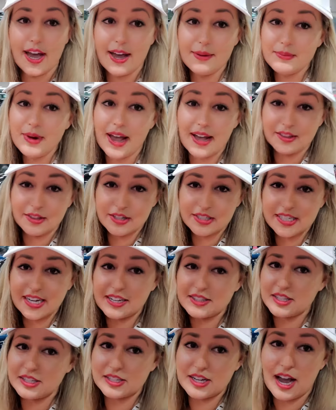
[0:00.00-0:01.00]
I looked
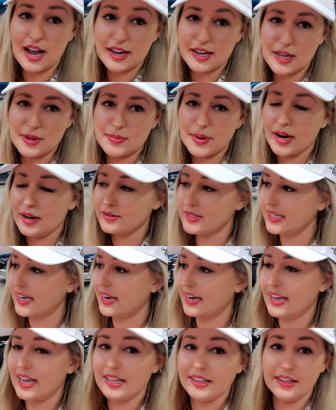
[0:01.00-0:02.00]
at the docket, but I was
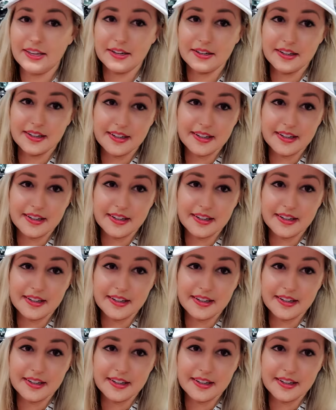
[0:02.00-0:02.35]
like, Caitlin,